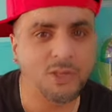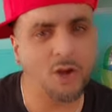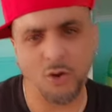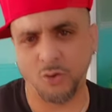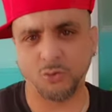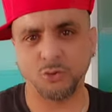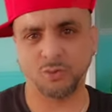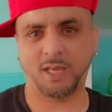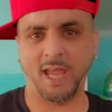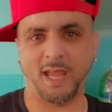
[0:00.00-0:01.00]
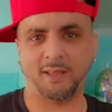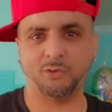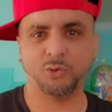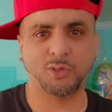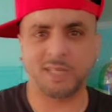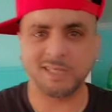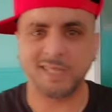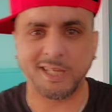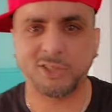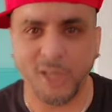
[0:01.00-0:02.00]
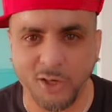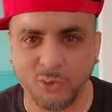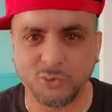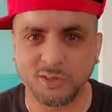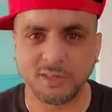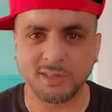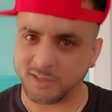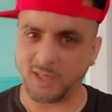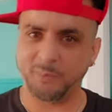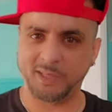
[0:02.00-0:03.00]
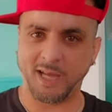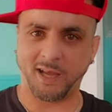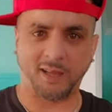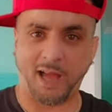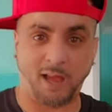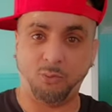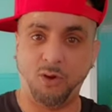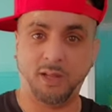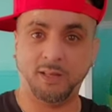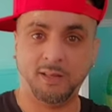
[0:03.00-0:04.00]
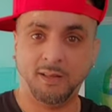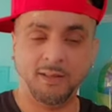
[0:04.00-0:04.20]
No, you can't. You kiss their toes. Some of y'all. I wouldn't.